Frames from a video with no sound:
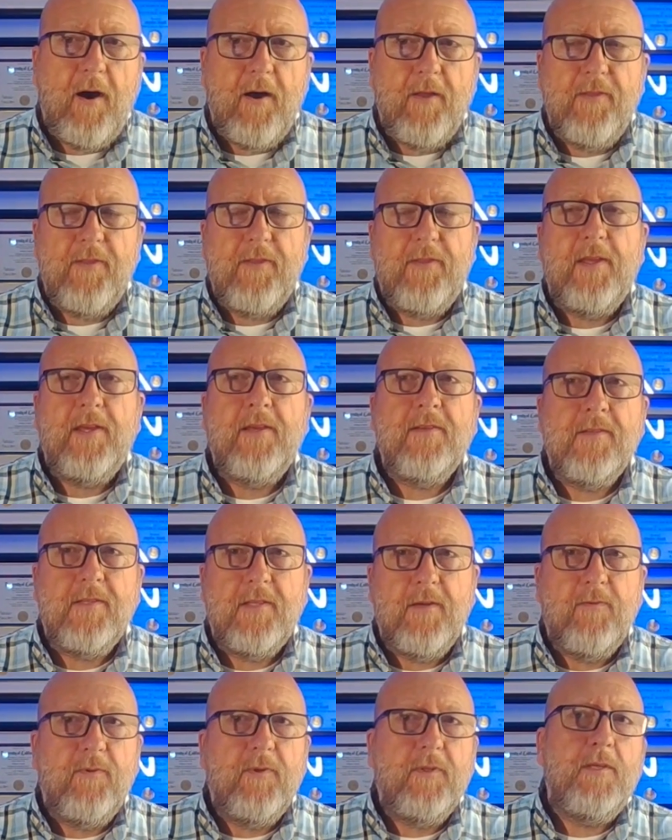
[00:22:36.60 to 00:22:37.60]
things
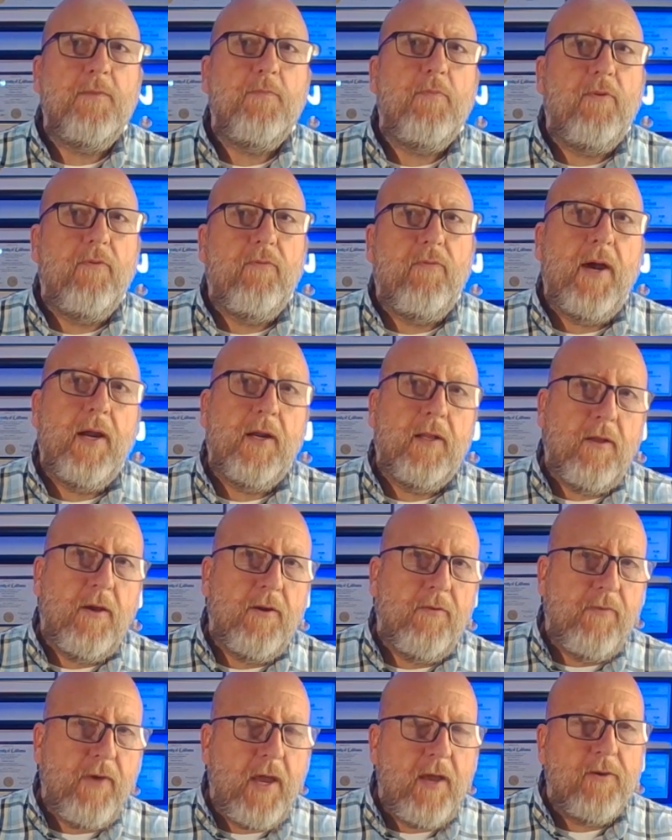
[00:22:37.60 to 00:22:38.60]
that really provide a lot
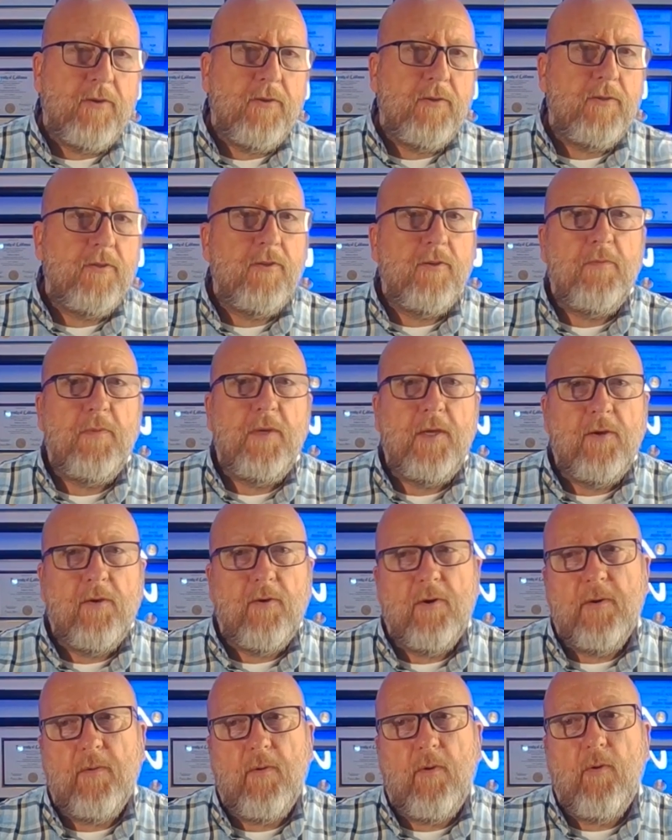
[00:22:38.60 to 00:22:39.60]
of value to me,
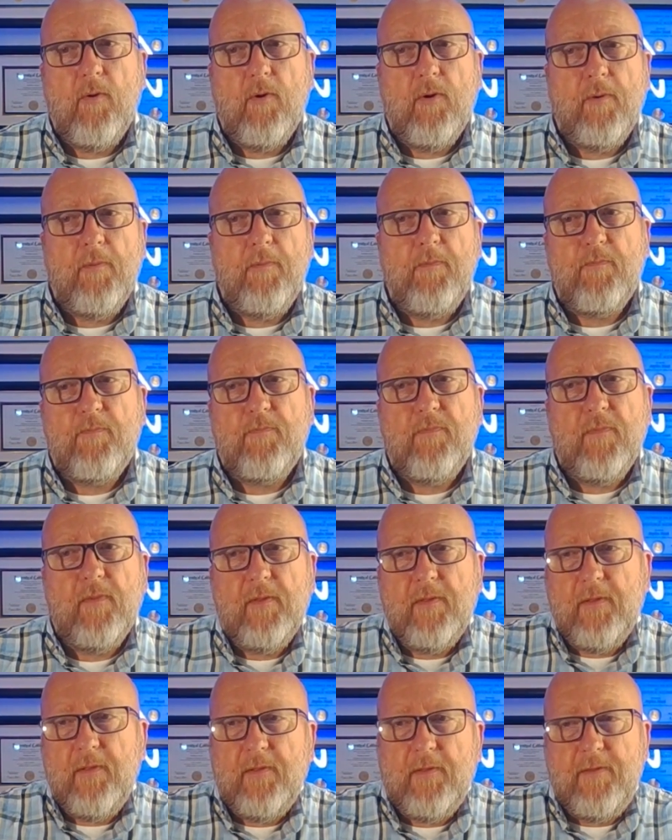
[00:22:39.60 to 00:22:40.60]
or
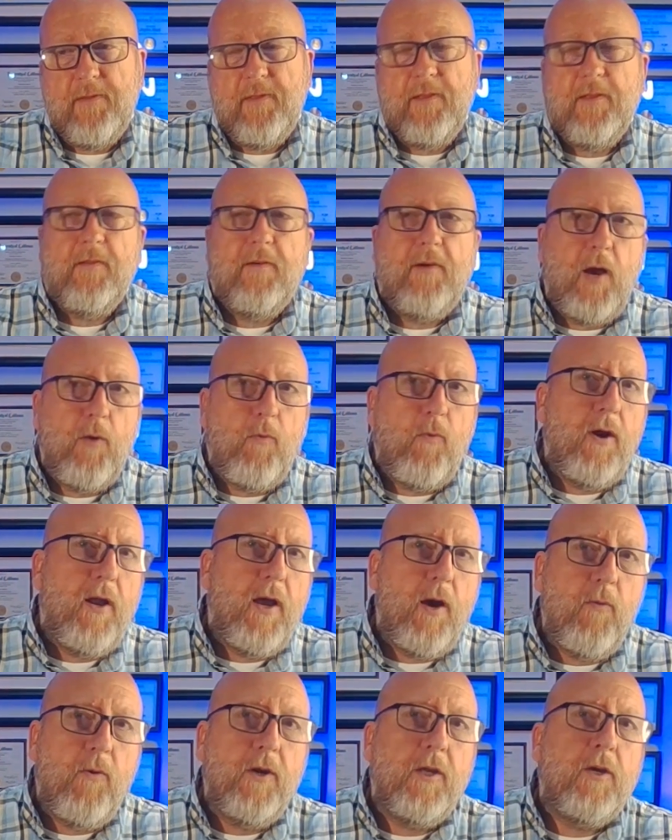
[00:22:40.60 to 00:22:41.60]
I want
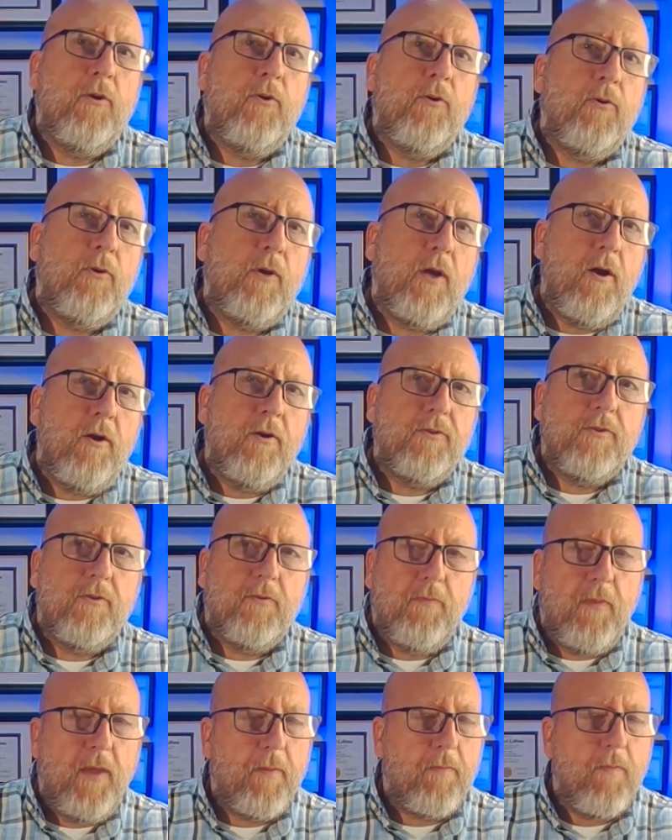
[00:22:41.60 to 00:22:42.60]
to go to a
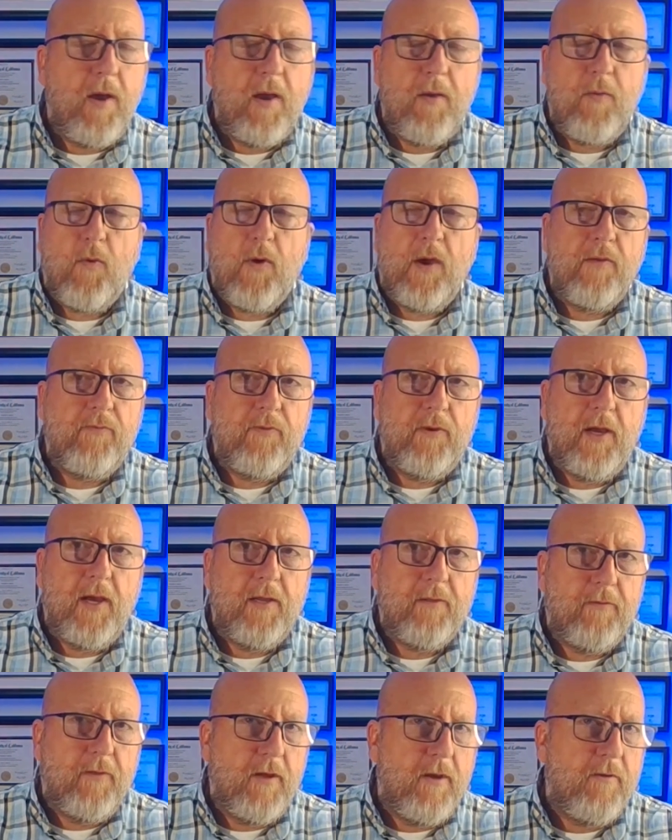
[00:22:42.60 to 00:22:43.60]
concert. Like my wife and I
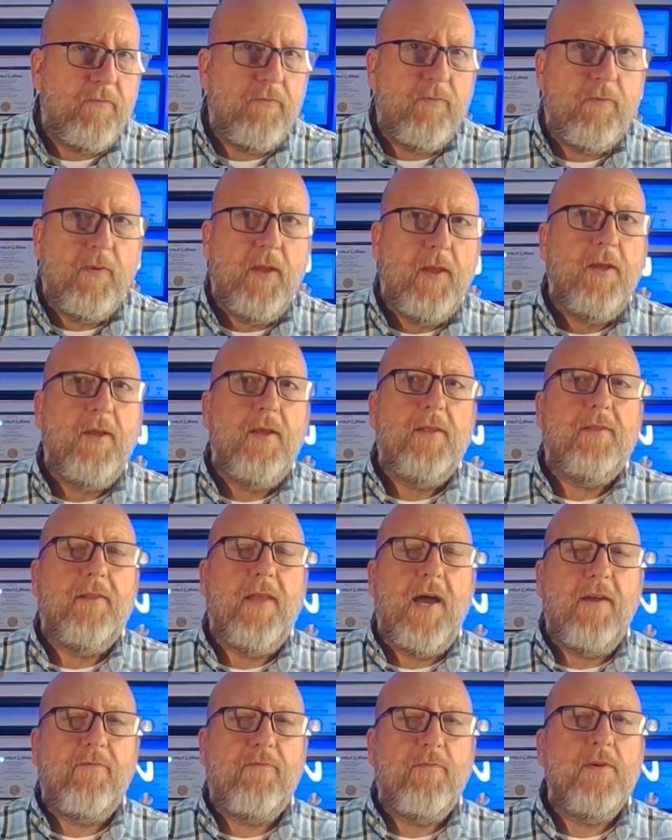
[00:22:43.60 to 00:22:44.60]
love
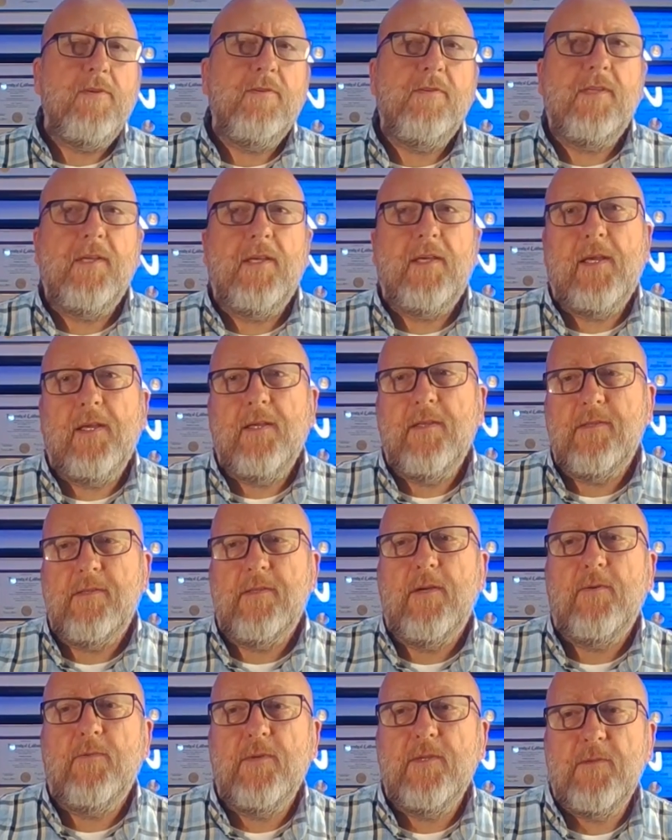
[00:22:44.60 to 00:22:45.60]
live music, and
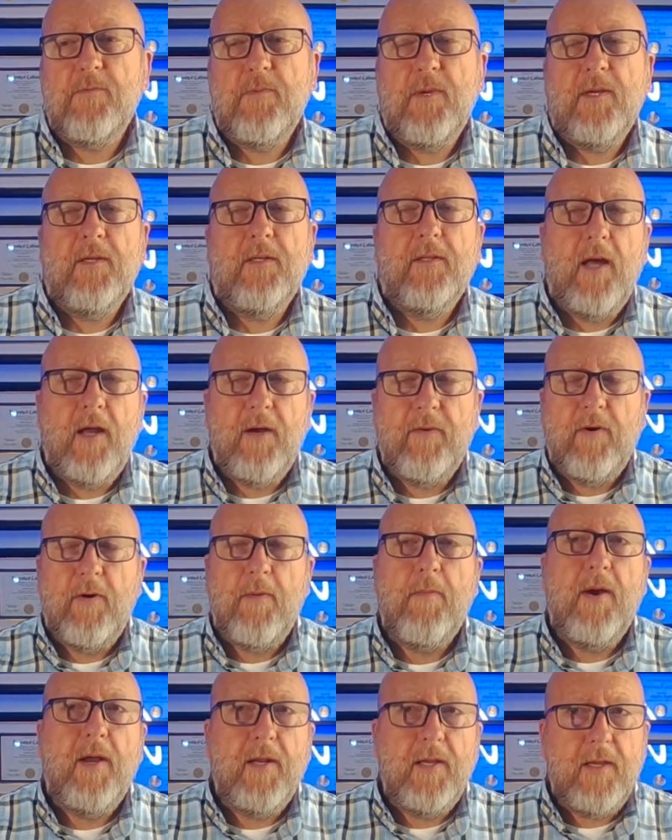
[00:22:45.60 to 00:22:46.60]
so we spend a lot of our
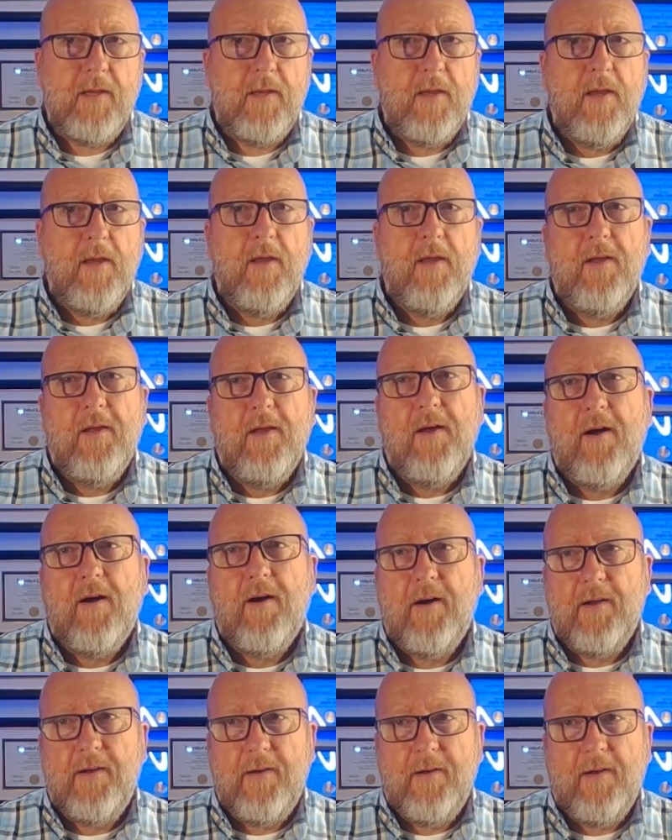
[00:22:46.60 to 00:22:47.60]
money
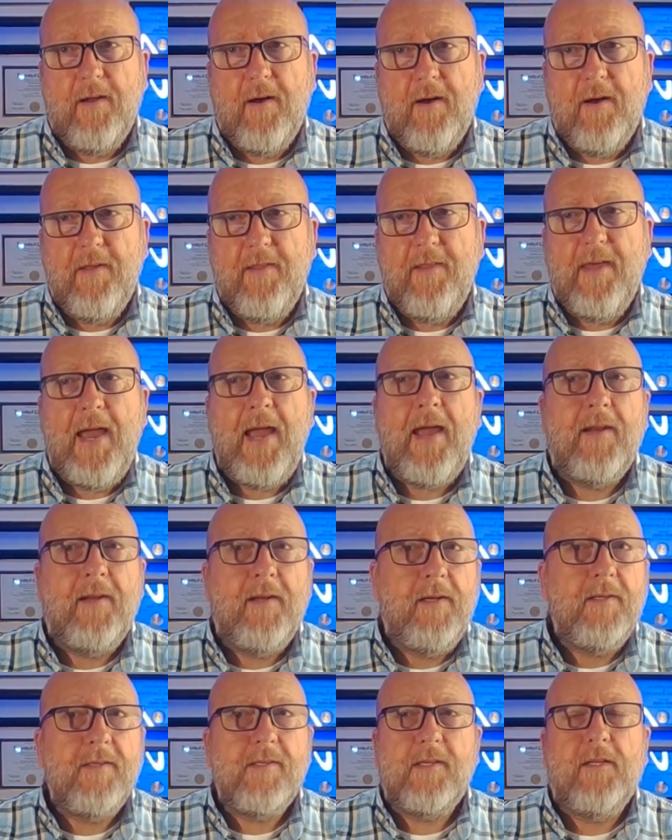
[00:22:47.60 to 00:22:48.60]
on that,
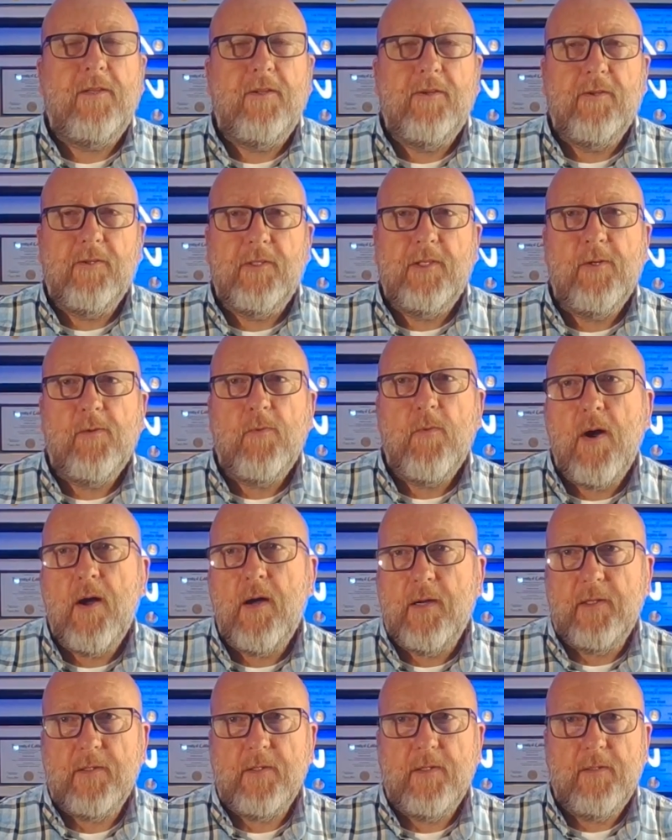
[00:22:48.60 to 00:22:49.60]
and it's clearly a
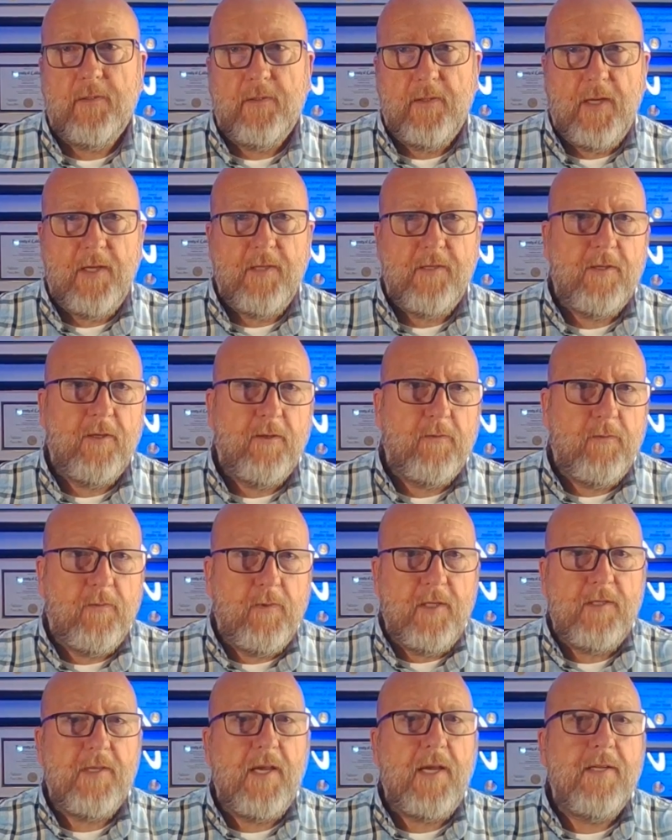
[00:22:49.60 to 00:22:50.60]
want. And so
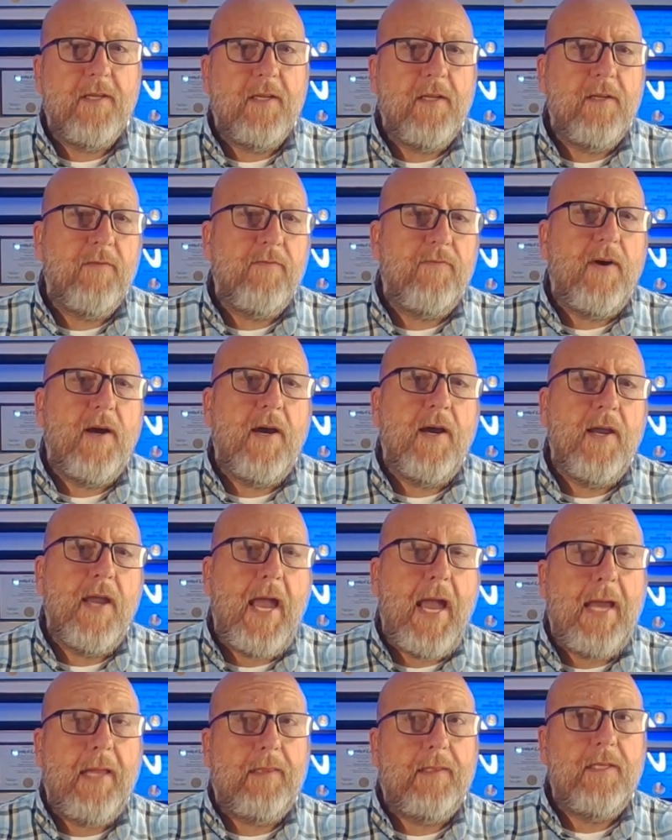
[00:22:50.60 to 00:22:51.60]
let's identify
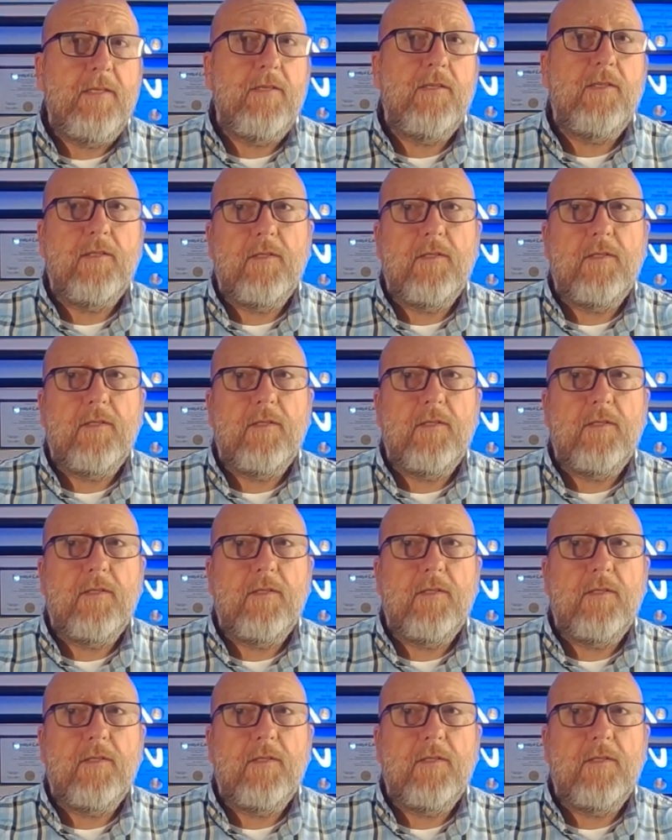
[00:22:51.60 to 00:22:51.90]
at least,